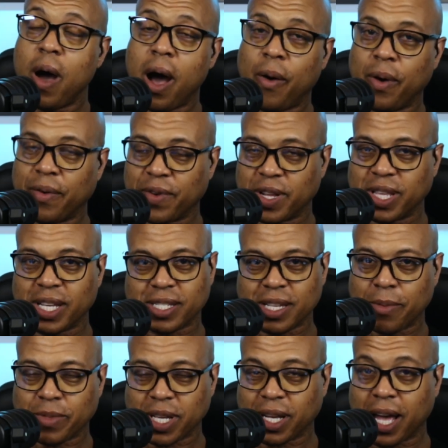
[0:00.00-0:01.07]
However, that's
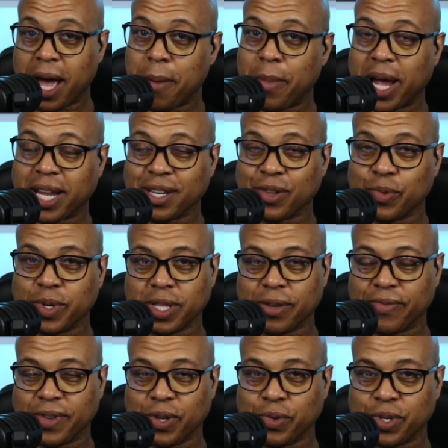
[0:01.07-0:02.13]
something I might do in
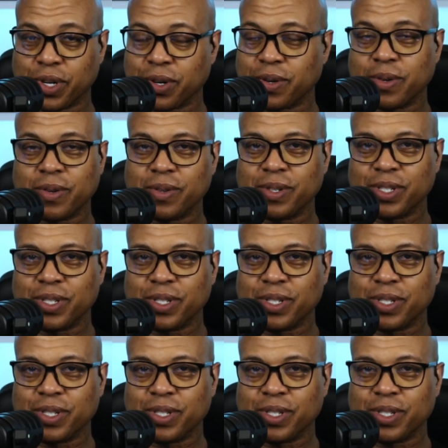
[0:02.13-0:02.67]
the future